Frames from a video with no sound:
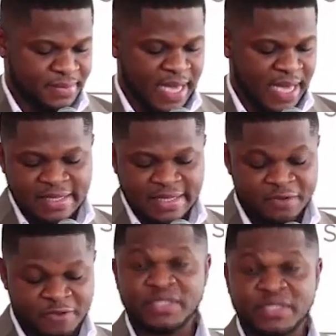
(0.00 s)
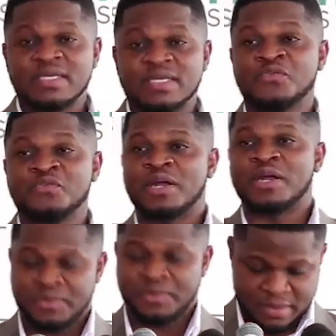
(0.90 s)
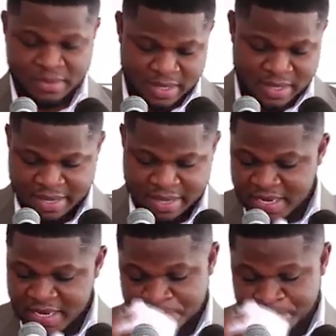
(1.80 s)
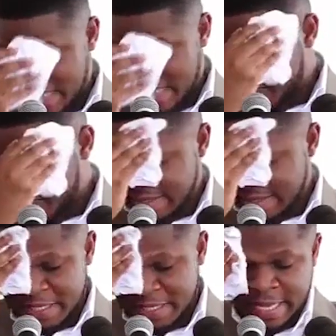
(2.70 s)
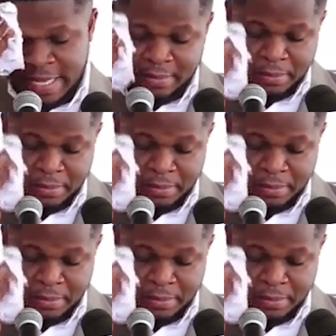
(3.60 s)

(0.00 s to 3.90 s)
cousin of President Akufo-Addo, the immediate past finance minister,